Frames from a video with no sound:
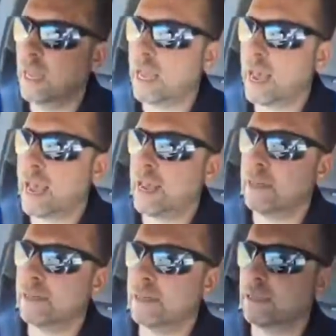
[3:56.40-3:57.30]

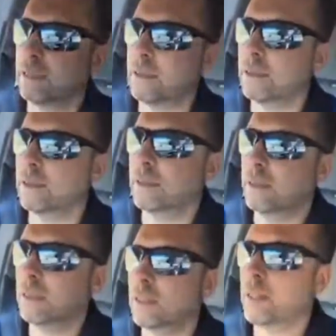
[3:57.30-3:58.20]
And
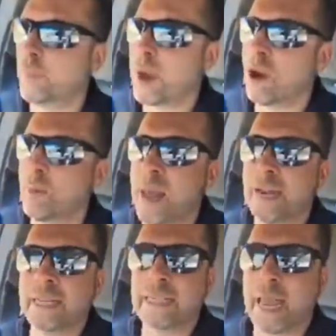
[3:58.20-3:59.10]
the
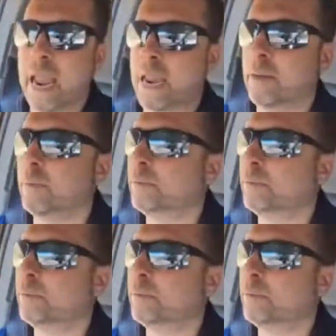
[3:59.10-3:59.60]
paramedics came.